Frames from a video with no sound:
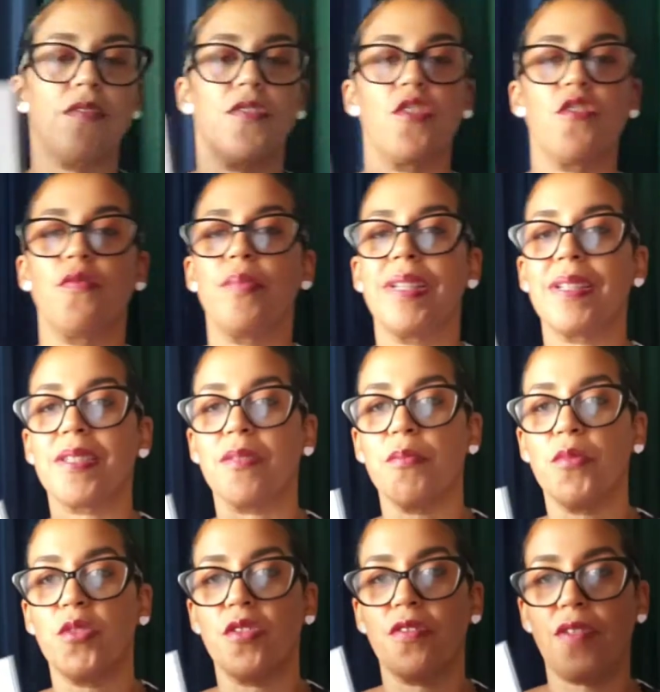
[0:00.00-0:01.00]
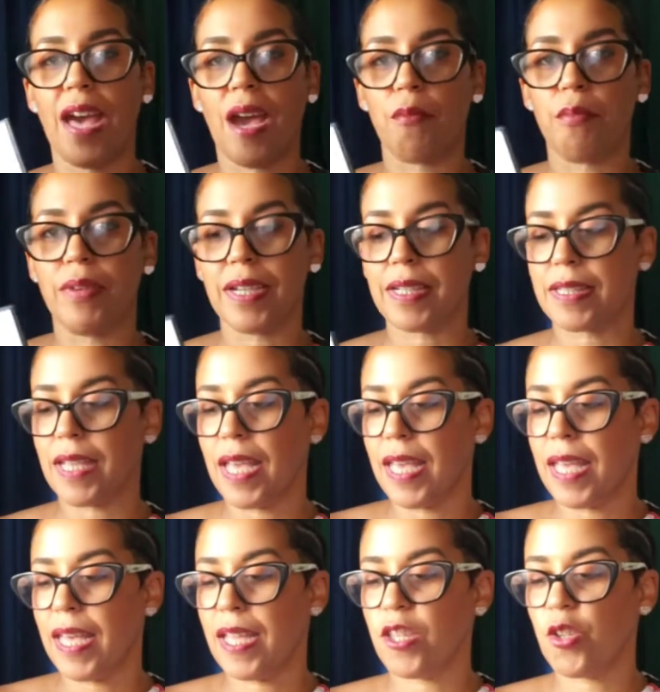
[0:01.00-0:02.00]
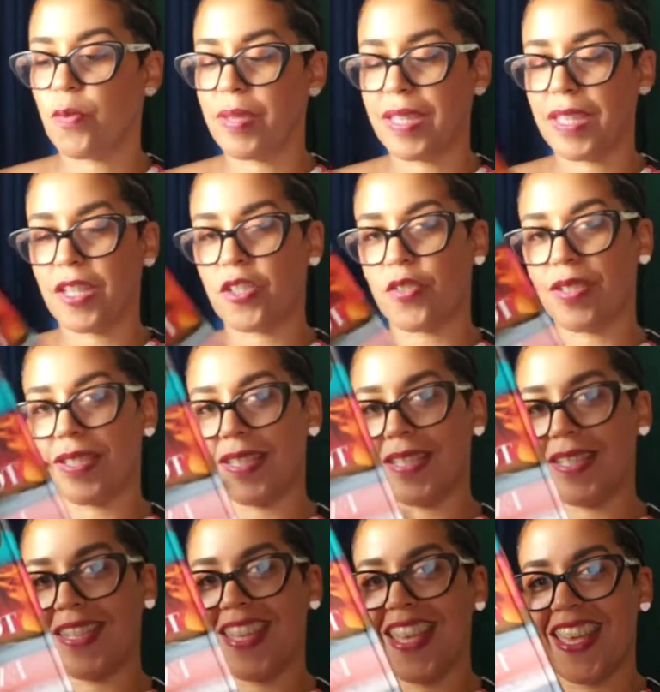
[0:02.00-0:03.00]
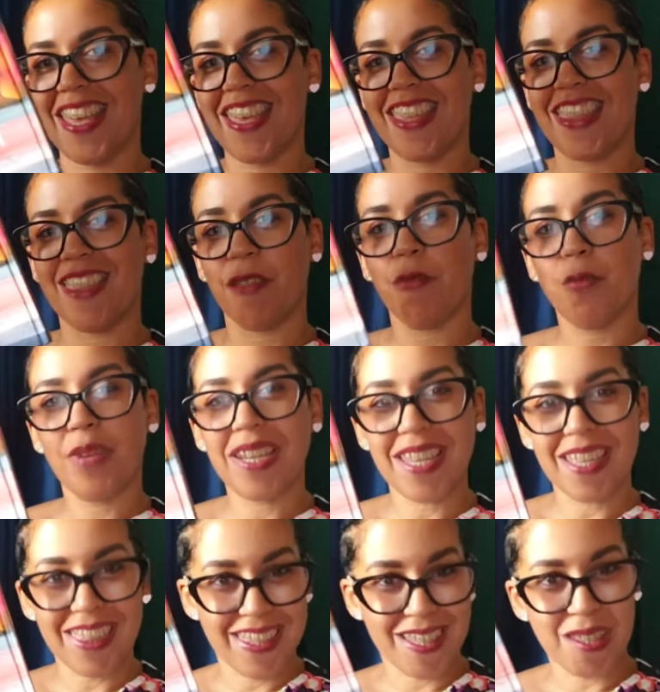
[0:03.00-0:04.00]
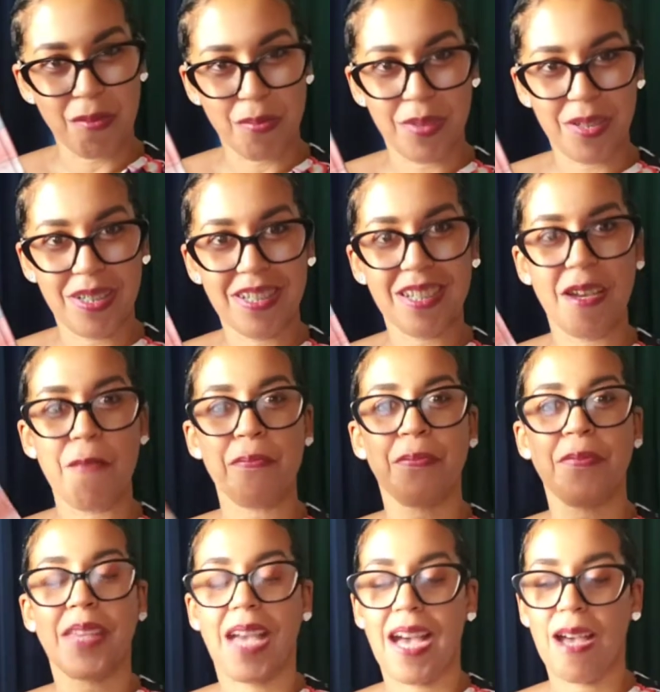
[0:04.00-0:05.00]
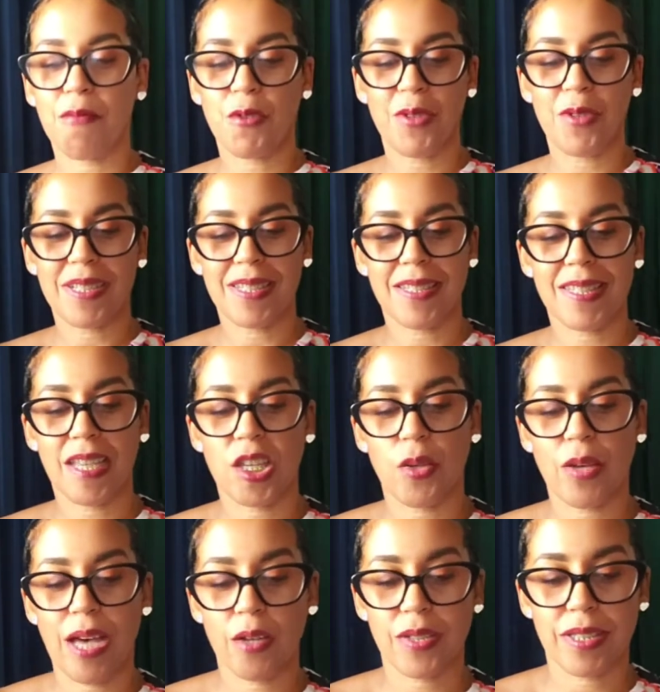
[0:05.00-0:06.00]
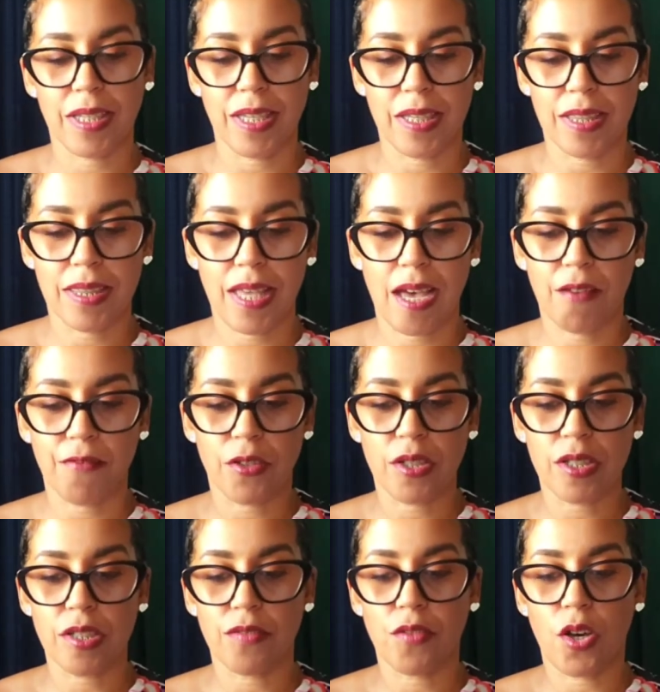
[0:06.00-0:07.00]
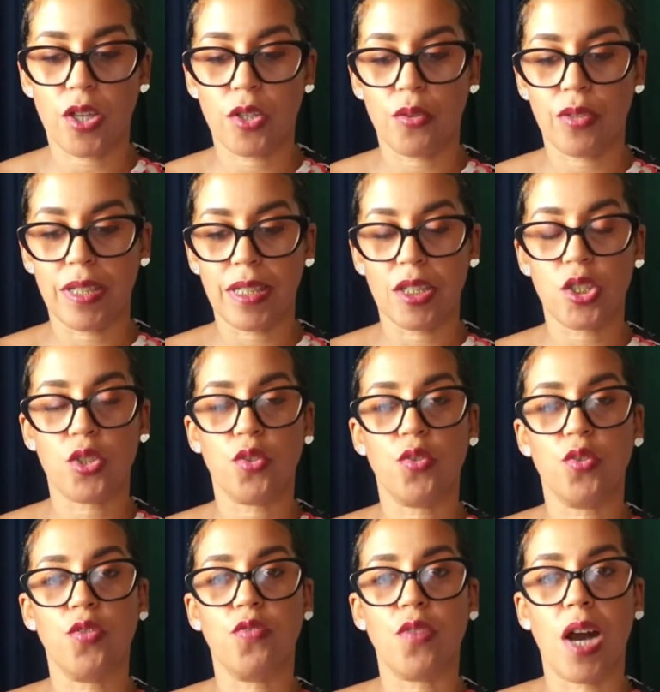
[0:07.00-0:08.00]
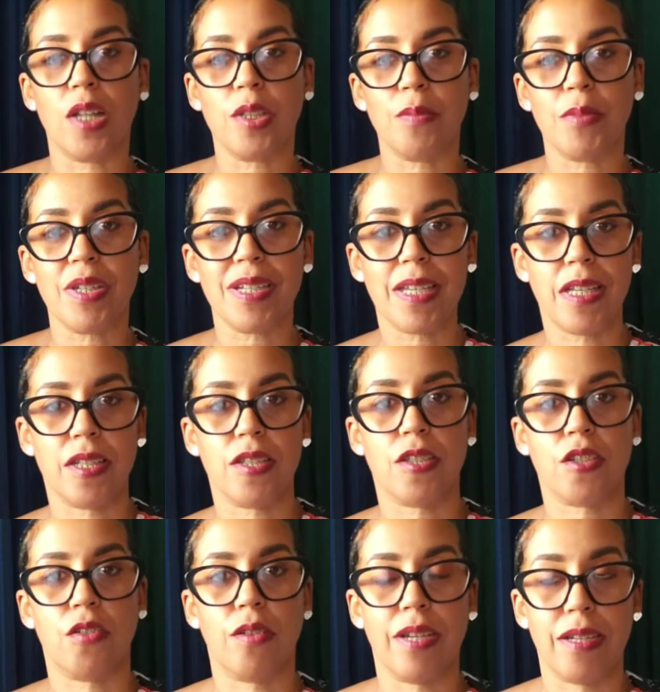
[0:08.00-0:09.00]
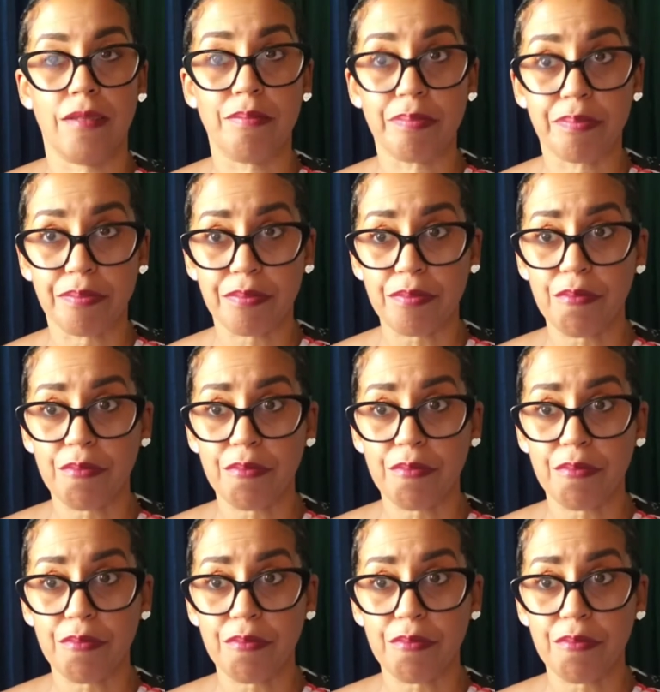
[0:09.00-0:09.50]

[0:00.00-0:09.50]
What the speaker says: if you've been to Mood Fabrics and you'd be interested in winning this book, I'm going to tell you how to get that. First of all, you need to follow me on Instagram